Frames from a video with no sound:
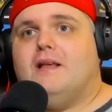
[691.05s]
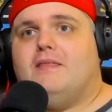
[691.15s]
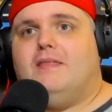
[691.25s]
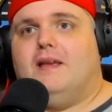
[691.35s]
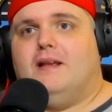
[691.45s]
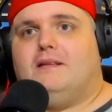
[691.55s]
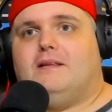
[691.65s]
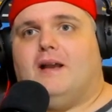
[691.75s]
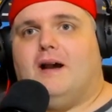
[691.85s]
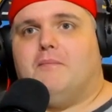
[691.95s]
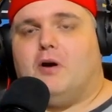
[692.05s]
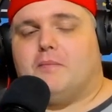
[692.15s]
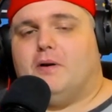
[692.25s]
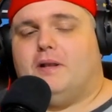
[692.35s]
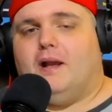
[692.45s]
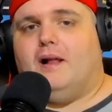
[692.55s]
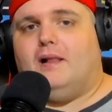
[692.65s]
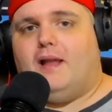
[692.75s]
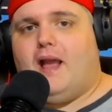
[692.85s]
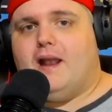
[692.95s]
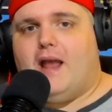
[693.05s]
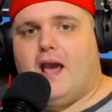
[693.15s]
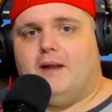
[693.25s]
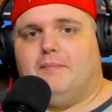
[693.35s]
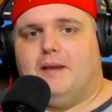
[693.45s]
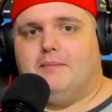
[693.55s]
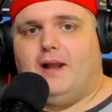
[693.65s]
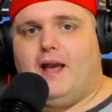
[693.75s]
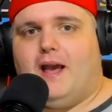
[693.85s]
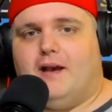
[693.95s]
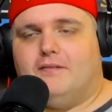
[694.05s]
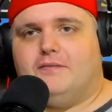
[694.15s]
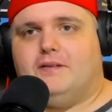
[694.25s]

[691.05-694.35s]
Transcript: that uh, Marc Martel and Adam Lambert have.